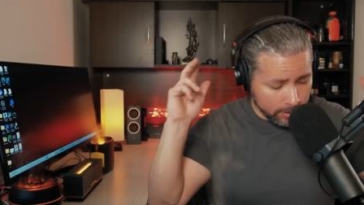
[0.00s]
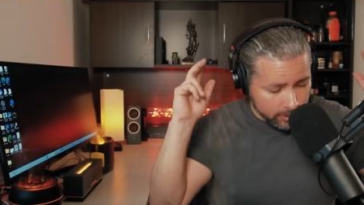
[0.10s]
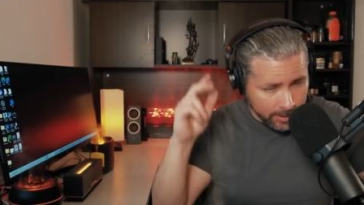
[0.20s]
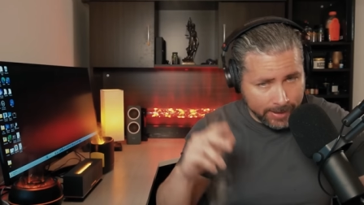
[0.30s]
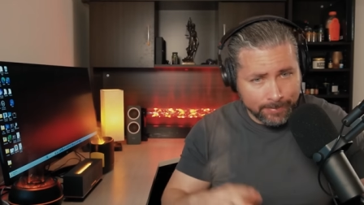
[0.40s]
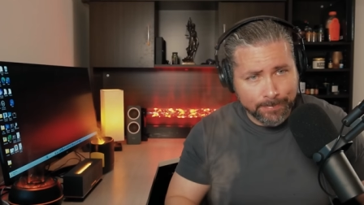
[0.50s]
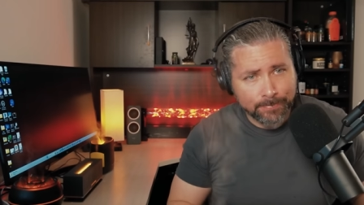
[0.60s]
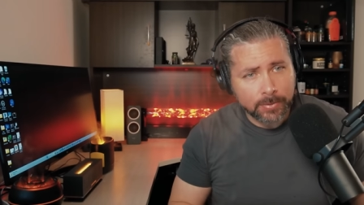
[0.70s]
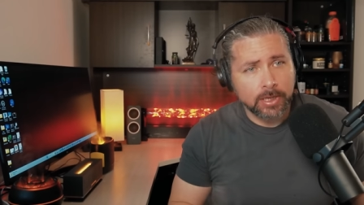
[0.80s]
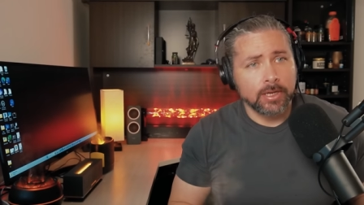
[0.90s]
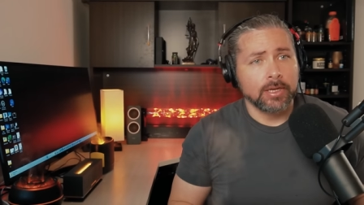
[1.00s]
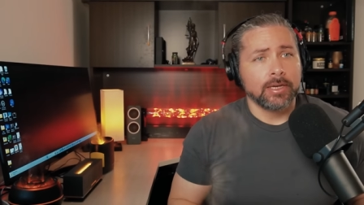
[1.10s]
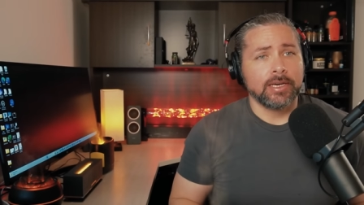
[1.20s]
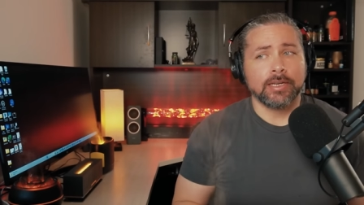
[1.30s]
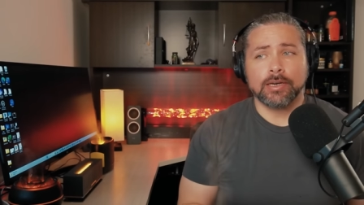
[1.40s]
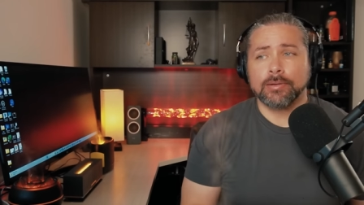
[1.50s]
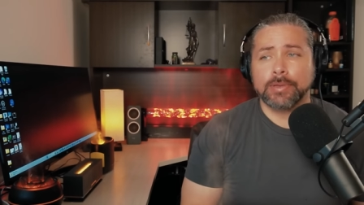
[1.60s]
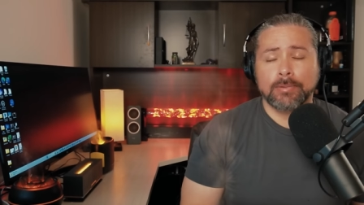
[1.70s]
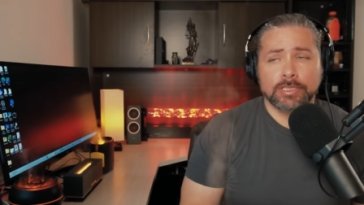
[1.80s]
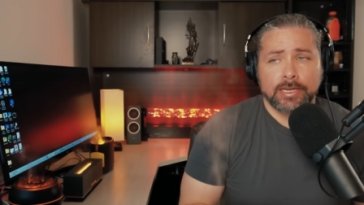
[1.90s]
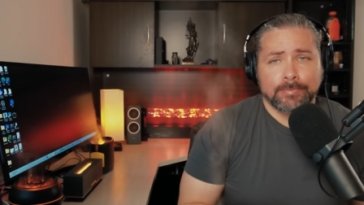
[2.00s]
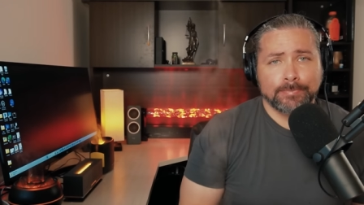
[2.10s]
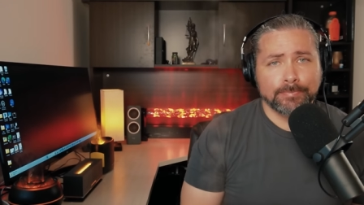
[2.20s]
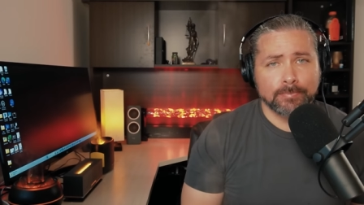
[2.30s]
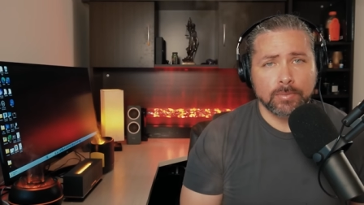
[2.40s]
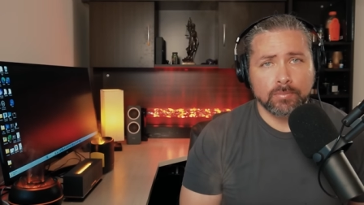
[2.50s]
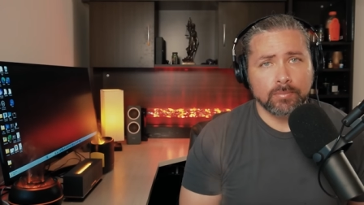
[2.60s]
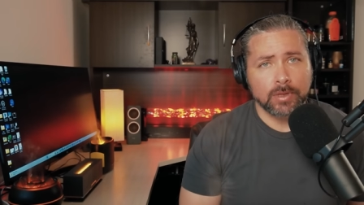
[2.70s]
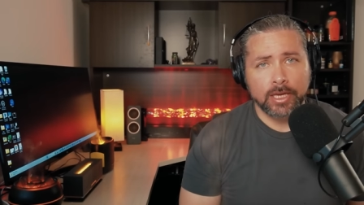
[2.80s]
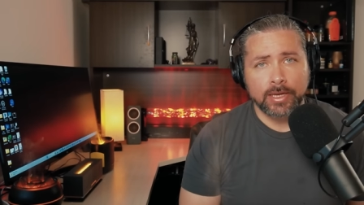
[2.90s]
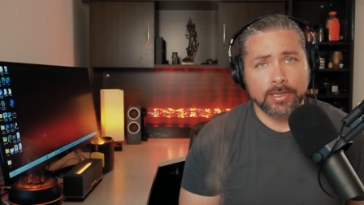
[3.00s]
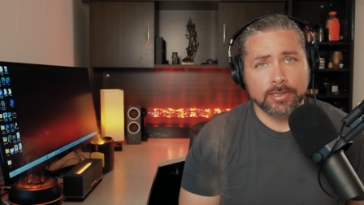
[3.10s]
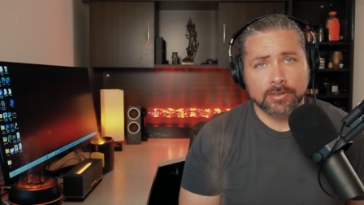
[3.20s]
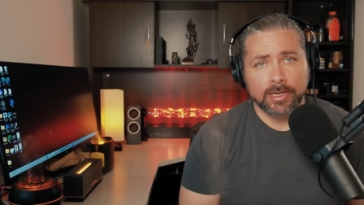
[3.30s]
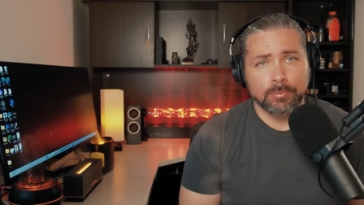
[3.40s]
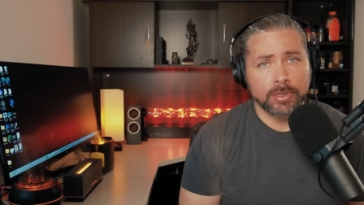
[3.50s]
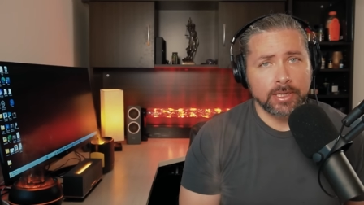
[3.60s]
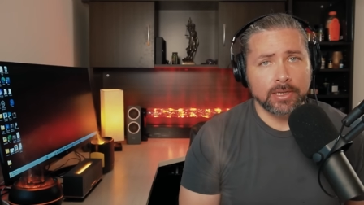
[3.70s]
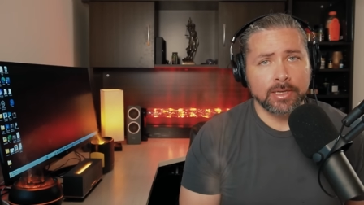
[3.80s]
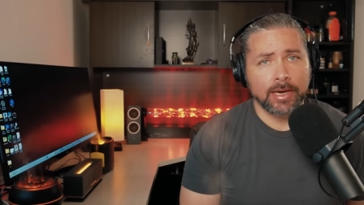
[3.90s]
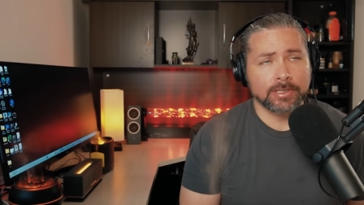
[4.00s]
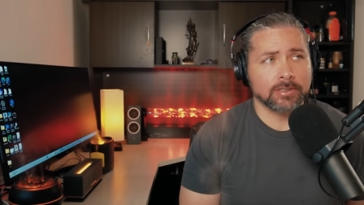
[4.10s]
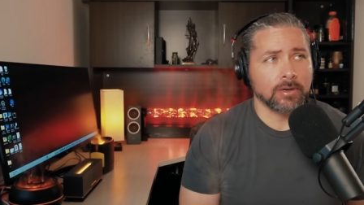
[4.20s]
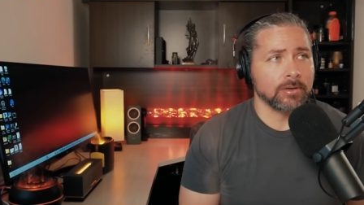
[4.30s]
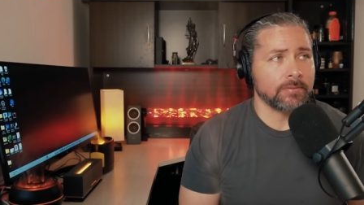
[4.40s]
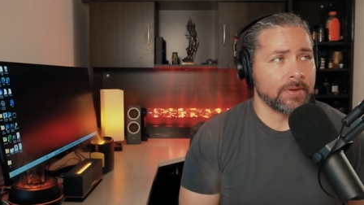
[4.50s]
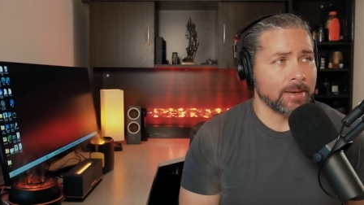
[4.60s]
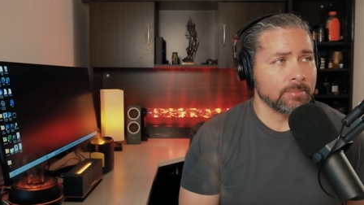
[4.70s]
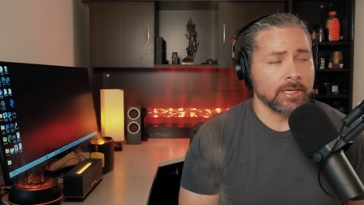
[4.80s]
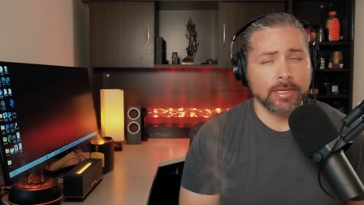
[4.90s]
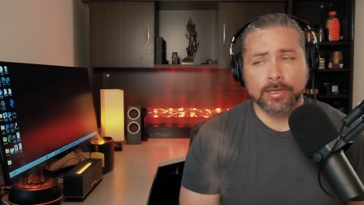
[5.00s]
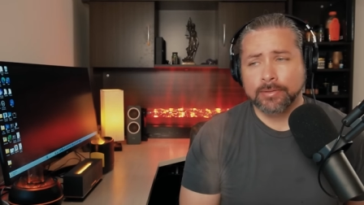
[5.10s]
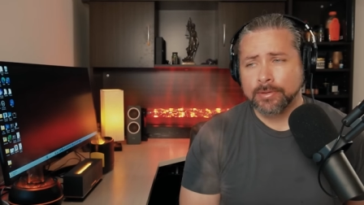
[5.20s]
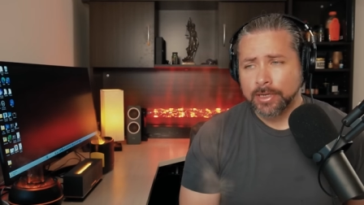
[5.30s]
I tried. And um, that was it. And he just let it be. And he has started a family and